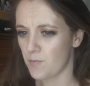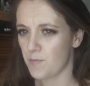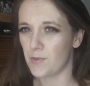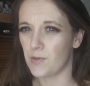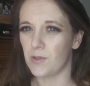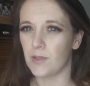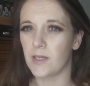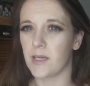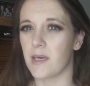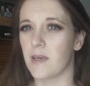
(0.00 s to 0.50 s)

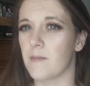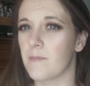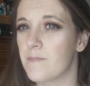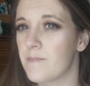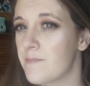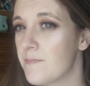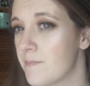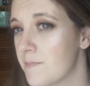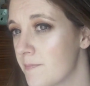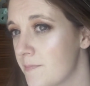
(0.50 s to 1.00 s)
purpley
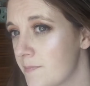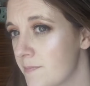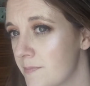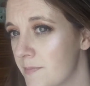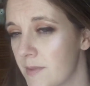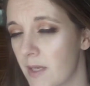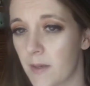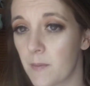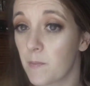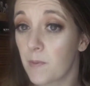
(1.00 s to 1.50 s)

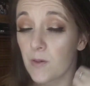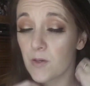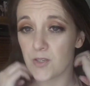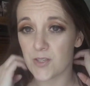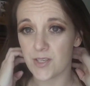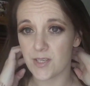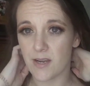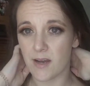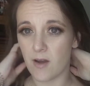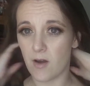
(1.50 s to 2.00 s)
like
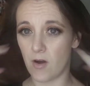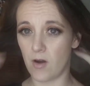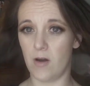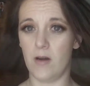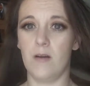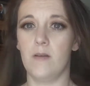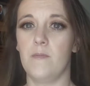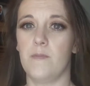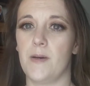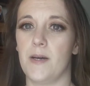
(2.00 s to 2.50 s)
person at
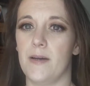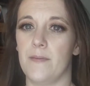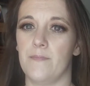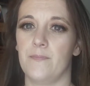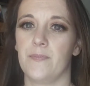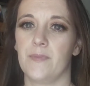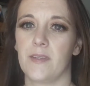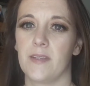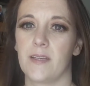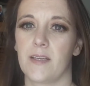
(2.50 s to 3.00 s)
all,
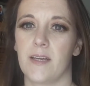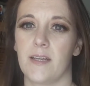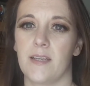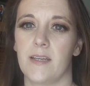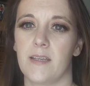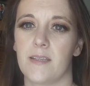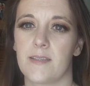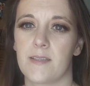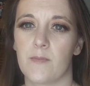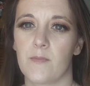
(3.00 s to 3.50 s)
but I think
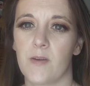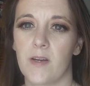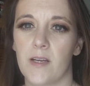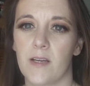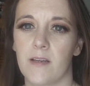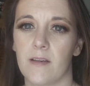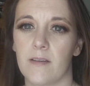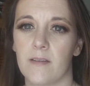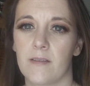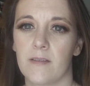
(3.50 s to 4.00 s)
I need some
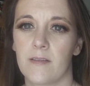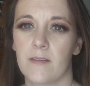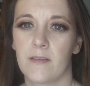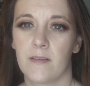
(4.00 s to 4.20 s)
right here.